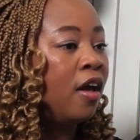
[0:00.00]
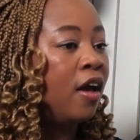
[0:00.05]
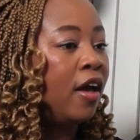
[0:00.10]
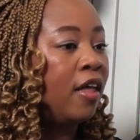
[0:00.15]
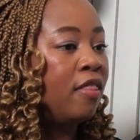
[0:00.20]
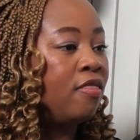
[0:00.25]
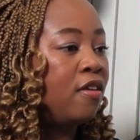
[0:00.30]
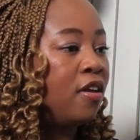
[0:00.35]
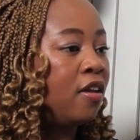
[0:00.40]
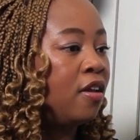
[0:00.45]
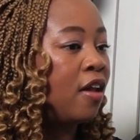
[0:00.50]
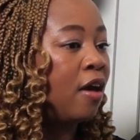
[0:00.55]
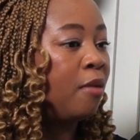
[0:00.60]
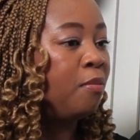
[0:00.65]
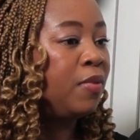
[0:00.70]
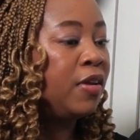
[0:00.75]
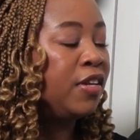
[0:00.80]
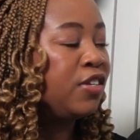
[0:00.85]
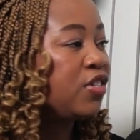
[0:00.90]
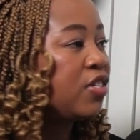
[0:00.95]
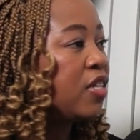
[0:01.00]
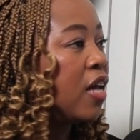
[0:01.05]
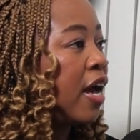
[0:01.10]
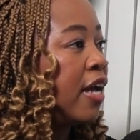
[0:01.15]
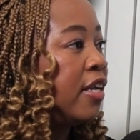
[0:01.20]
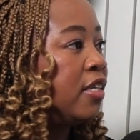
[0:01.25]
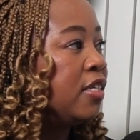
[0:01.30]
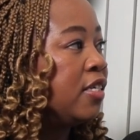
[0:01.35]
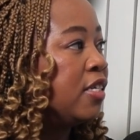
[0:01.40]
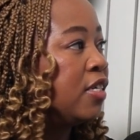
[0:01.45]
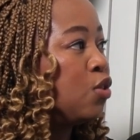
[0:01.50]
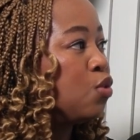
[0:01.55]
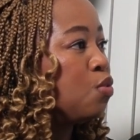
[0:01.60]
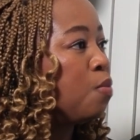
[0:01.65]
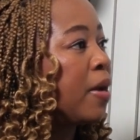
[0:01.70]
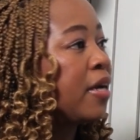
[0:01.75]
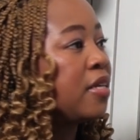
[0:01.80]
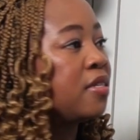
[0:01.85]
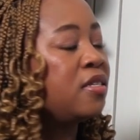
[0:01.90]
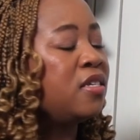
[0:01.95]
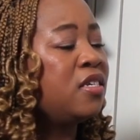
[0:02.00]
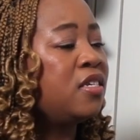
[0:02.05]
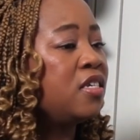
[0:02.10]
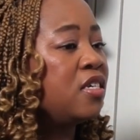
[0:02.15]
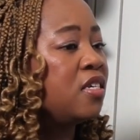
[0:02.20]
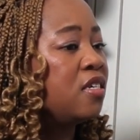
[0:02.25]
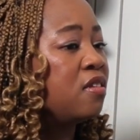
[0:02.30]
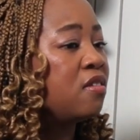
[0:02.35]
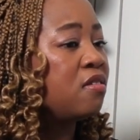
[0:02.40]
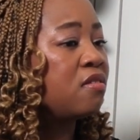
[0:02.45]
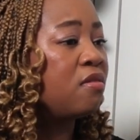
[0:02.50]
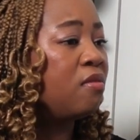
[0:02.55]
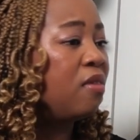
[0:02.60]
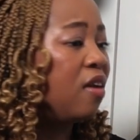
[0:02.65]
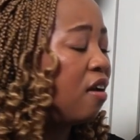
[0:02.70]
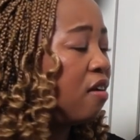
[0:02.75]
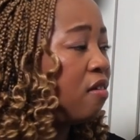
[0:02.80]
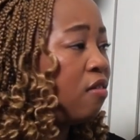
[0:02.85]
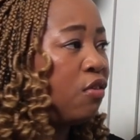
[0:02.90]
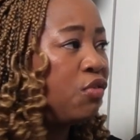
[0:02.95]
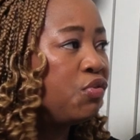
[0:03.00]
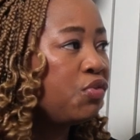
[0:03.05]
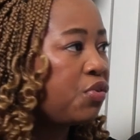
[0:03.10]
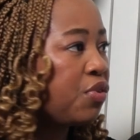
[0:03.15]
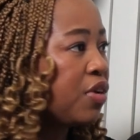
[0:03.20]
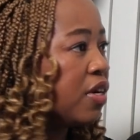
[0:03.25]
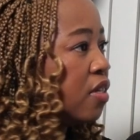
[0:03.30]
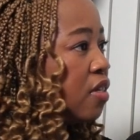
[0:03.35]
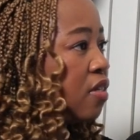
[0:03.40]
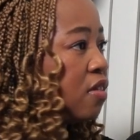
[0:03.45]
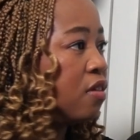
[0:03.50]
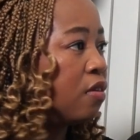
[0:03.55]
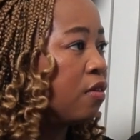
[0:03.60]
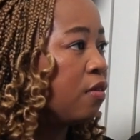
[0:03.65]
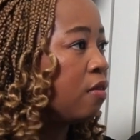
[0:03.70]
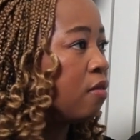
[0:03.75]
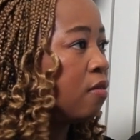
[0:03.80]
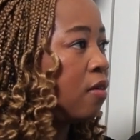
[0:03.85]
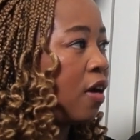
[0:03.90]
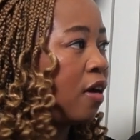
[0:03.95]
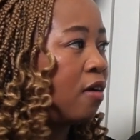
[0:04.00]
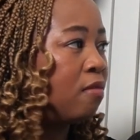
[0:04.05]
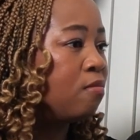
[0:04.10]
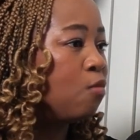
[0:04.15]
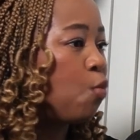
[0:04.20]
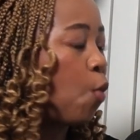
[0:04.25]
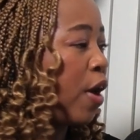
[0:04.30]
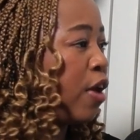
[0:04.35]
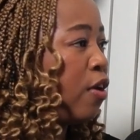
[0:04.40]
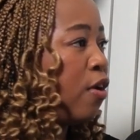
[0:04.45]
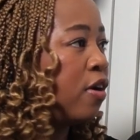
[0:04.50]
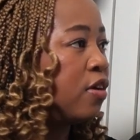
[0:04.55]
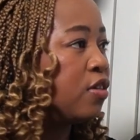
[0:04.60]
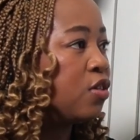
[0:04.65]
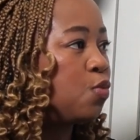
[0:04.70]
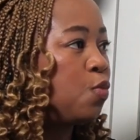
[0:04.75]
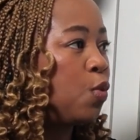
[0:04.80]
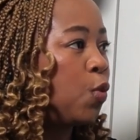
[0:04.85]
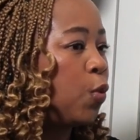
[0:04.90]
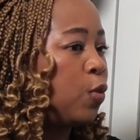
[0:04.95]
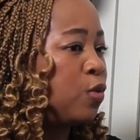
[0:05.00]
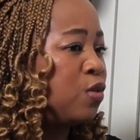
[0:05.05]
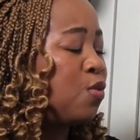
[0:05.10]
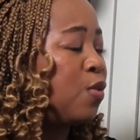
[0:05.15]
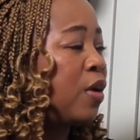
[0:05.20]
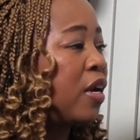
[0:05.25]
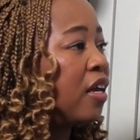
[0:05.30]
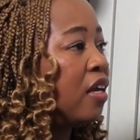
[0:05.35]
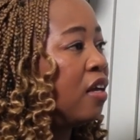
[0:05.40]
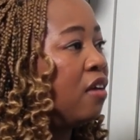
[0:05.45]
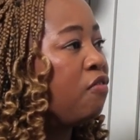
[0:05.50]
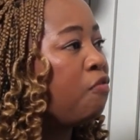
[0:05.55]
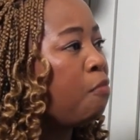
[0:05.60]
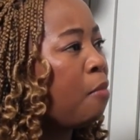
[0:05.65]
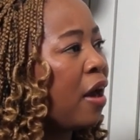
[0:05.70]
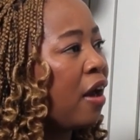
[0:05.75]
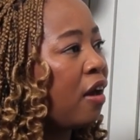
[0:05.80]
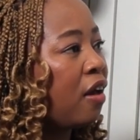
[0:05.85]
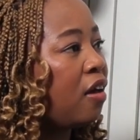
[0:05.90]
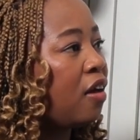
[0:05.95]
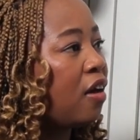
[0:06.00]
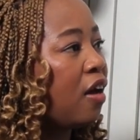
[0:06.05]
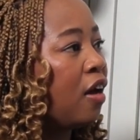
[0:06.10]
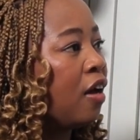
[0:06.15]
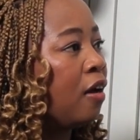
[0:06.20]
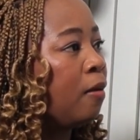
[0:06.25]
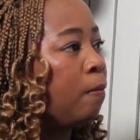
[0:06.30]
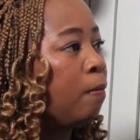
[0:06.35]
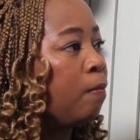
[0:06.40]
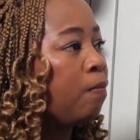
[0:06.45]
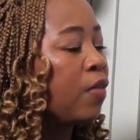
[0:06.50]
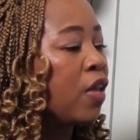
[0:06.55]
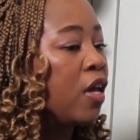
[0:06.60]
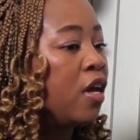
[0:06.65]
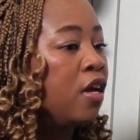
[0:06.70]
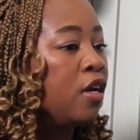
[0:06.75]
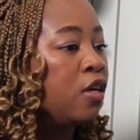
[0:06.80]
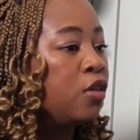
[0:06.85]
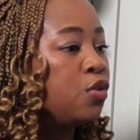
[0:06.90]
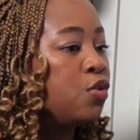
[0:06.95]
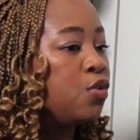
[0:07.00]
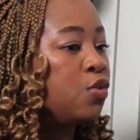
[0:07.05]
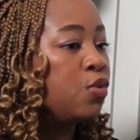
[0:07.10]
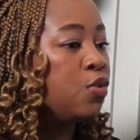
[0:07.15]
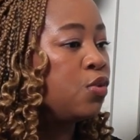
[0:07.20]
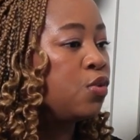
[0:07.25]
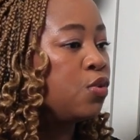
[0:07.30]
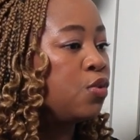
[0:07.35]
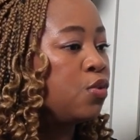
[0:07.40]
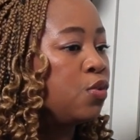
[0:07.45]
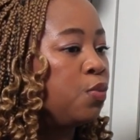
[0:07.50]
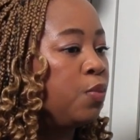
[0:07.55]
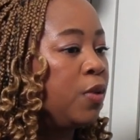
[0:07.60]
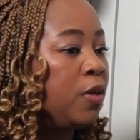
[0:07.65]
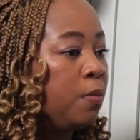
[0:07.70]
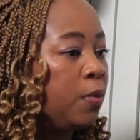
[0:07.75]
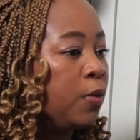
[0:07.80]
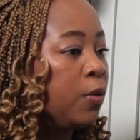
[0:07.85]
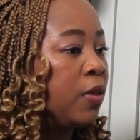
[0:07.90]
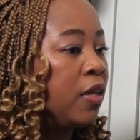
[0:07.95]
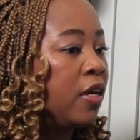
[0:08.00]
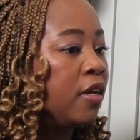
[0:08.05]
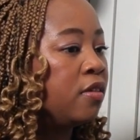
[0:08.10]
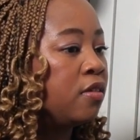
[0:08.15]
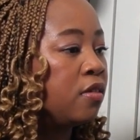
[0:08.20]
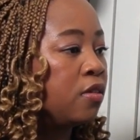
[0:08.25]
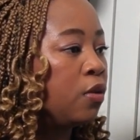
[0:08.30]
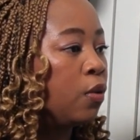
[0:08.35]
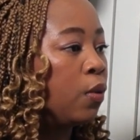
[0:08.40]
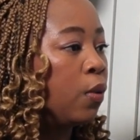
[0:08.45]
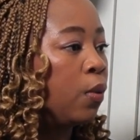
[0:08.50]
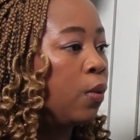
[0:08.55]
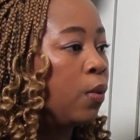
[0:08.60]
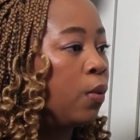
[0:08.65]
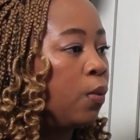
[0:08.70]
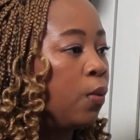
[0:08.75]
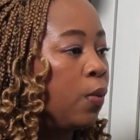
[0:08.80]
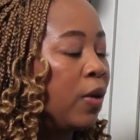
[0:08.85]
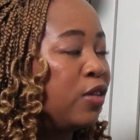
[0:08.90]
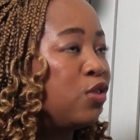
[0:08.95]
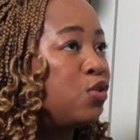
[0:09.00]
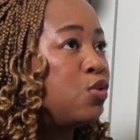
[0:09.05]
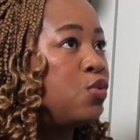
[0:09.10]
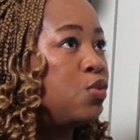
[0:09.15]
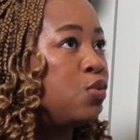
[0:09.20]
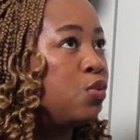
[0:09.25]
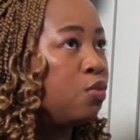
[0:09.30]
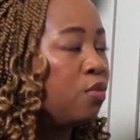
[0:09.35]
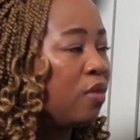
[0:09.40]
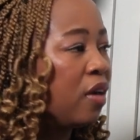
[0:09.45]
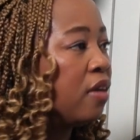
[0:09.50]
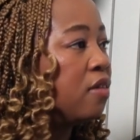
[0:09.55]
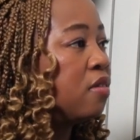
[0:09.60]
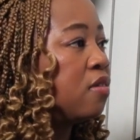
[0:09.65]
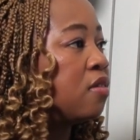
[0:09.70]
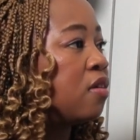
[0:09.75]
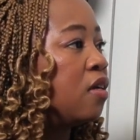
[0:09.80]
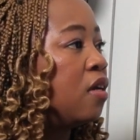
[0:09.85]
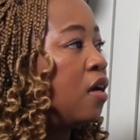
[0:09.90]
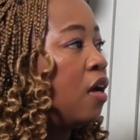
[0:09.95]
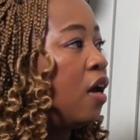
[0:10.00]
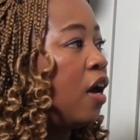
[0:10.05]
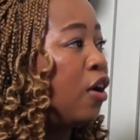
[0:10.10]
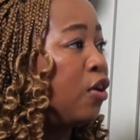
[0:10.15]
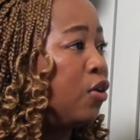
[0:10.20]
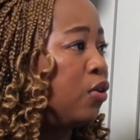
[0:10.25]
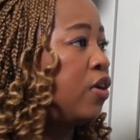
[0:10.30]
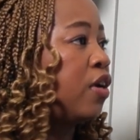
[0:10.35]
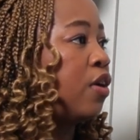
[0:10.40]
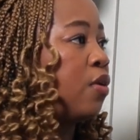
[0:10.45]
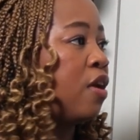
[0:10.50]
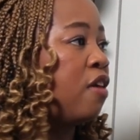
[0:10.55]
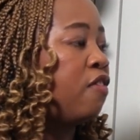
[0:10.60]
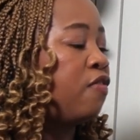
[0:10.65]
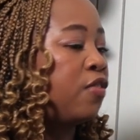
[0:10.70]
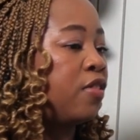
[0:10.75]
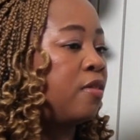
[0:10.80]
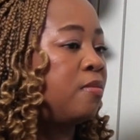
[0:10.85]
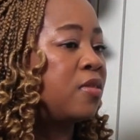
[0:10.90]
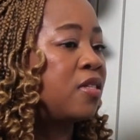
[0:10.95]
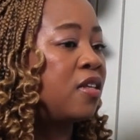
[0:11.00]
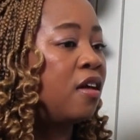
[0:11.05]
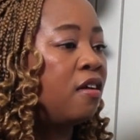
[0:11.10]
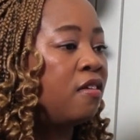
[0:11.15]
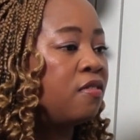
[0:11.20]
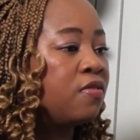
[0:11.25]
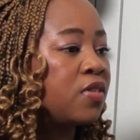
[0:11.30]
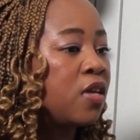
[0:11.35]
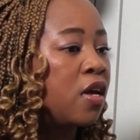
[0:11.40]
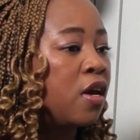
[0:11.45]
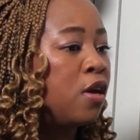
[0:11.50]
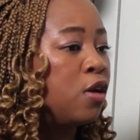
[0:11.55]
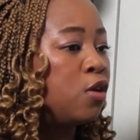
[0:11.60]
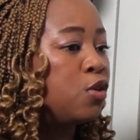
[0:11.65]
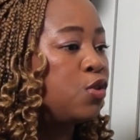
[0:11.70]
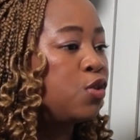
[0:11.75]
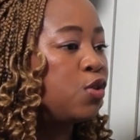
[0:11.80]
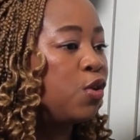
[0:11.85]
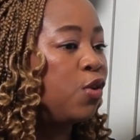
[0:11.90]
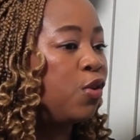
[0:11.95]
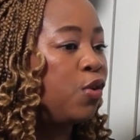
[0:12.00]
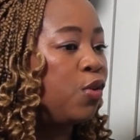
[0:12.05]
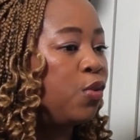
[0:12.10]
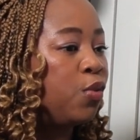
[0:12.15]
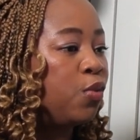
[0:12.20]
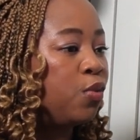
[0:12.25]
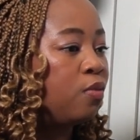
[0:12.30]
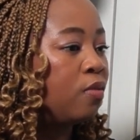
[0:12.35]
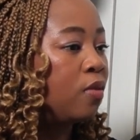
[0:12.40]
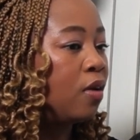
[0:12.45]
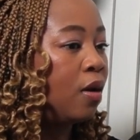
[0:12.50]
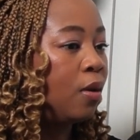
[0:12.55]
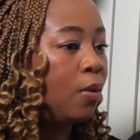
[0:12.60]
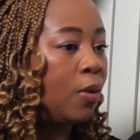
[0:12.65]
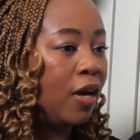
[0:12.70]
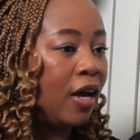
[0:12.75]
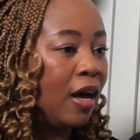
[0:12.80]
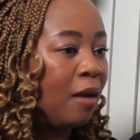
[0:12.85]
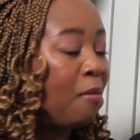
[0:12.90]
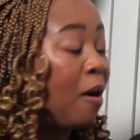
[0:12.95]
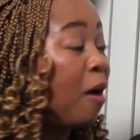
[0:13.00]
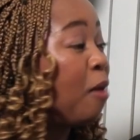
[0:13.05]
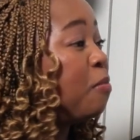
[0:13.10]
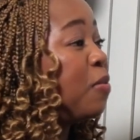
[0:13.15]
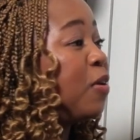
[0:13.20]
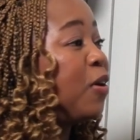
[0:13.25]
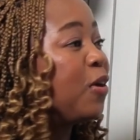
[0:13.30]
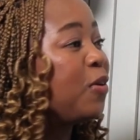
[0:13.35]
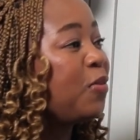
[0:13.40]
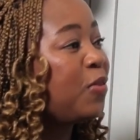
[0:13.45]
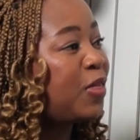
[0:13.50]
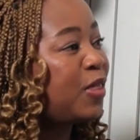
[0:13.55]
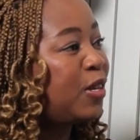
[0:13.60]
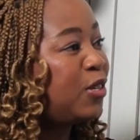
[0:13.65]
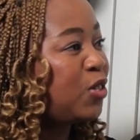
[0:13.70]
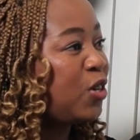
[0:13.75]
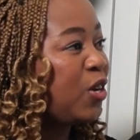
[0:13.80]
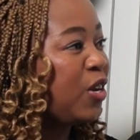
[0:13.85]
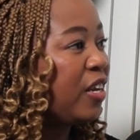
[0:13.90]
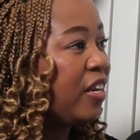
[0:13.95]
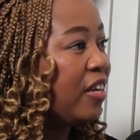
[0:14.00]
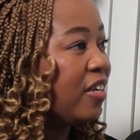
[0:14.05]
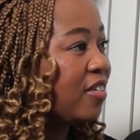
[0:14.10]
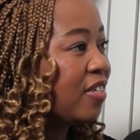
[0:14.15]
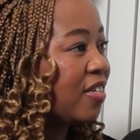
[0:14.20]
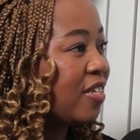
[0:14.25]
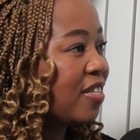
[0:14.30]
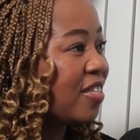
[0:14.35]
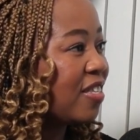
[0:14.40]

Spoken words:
And then I pitched the idea to my seniors. They were like, go for it. Why not? We also want to give back to people that, want to get a good career for themselves. So I'm helping her with the journey. She